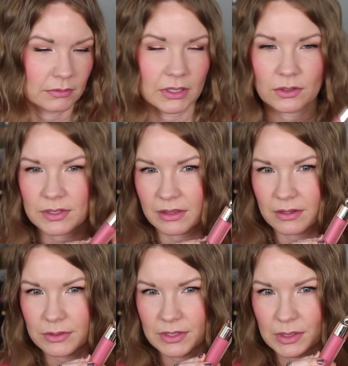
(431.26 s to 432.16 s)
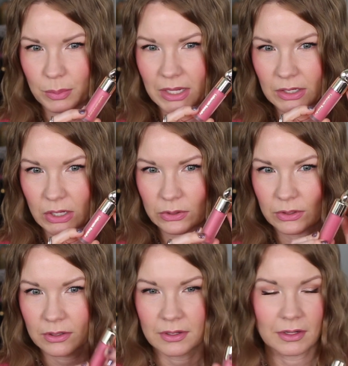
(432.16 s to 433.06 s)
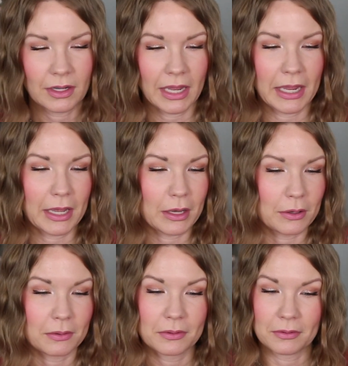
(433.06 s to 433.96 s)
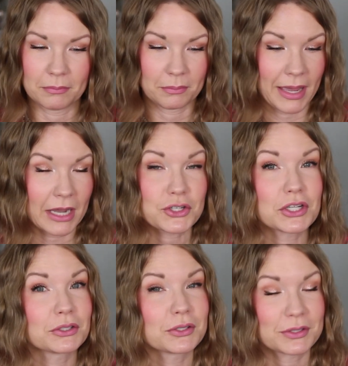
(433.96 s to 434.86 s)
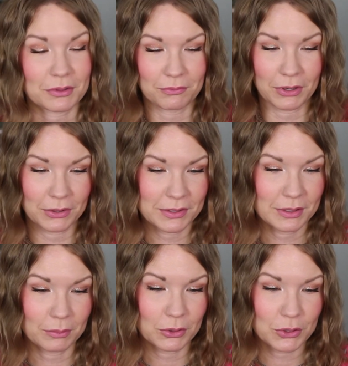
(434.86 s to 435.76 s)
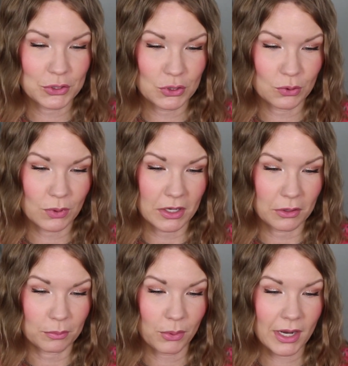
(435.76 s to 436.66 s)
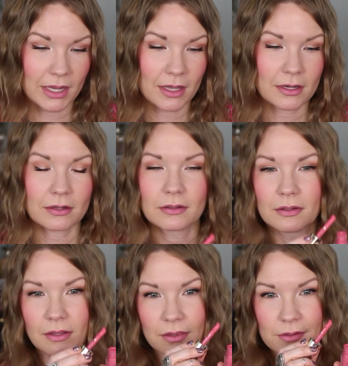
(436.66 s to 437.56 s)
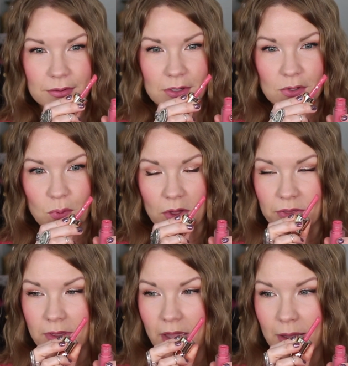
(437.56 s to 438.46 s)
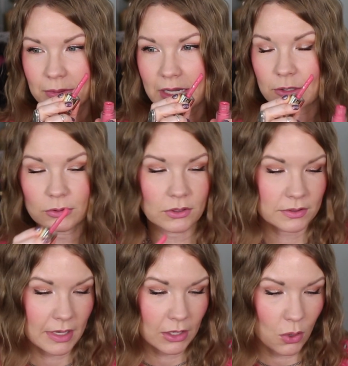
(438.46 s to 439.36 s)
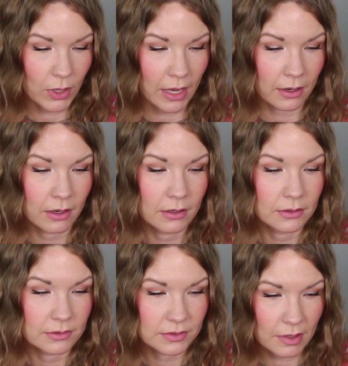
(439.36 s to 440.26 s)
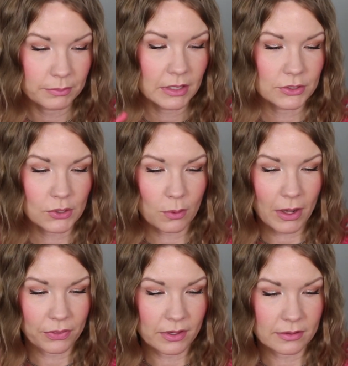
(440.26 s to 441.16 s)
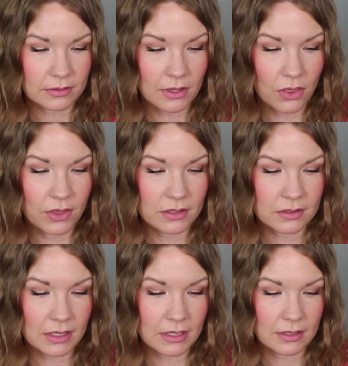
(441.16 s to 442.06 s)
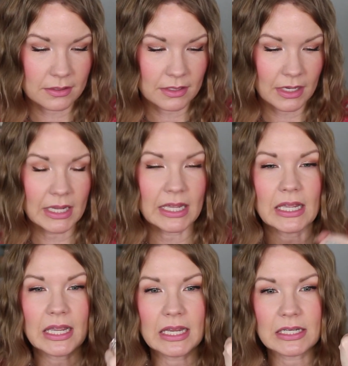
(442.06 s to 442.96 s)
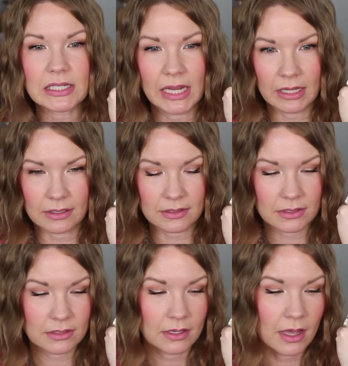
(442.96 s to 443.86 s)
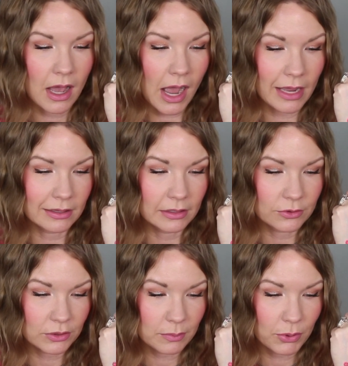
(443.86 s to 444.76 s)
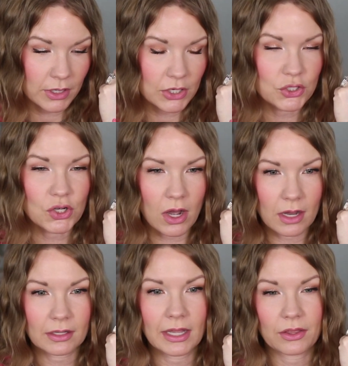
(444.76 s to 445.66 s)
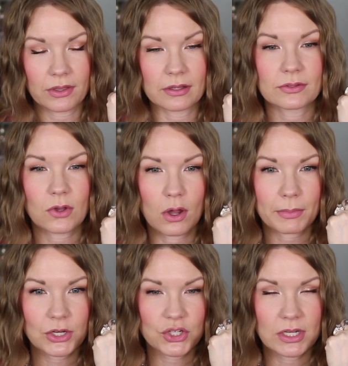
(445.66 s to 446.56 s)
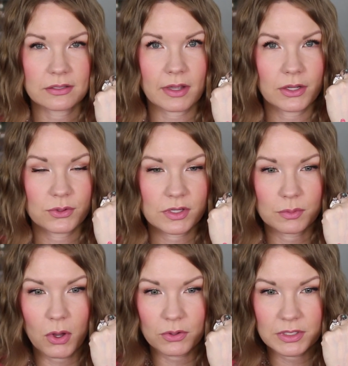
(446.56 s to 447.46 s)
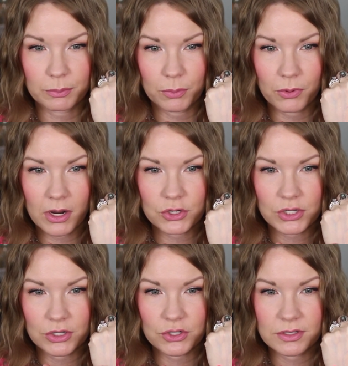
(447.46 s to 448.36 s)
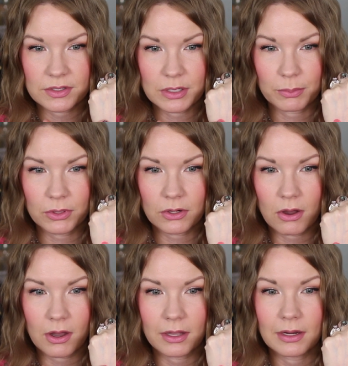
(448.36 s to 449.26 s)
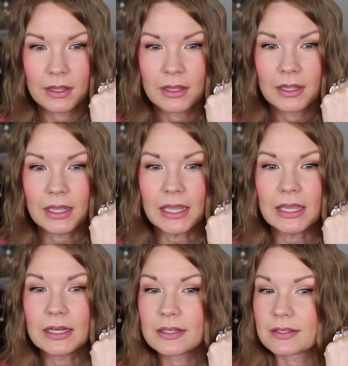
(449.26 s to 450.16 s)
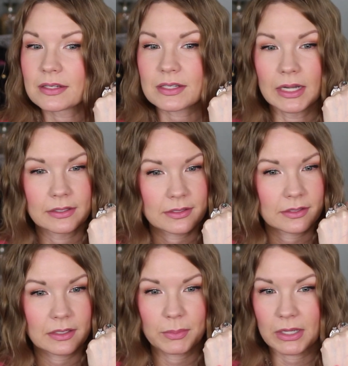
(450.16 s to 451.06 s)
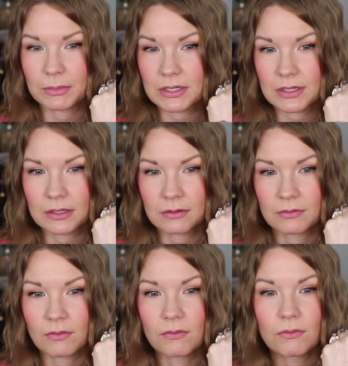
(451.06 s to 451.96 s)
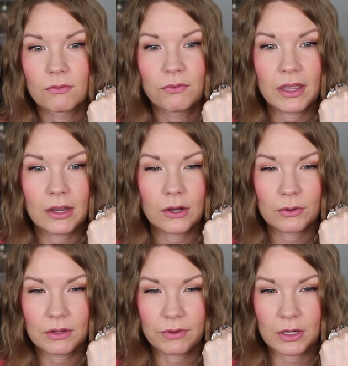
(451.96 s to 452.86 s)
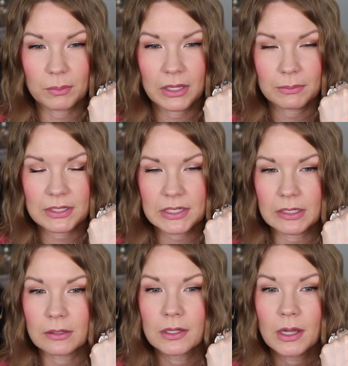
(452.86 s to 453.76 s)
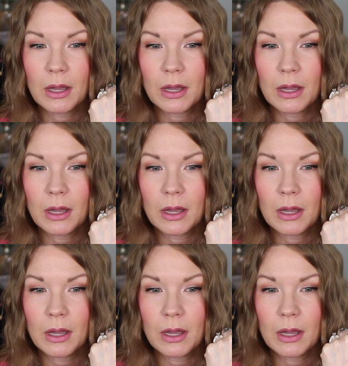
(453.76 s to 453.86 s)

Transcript: It looks like this. It's the pink color, and packaging looks very similar to another brand. This is what the applicator looks like. Okay, something to know about this. This is intense. I literally put a dot like this on my cheeks. I use a small stipple brush and just stipple it on. It is intensely pigmented, very, very pigmented,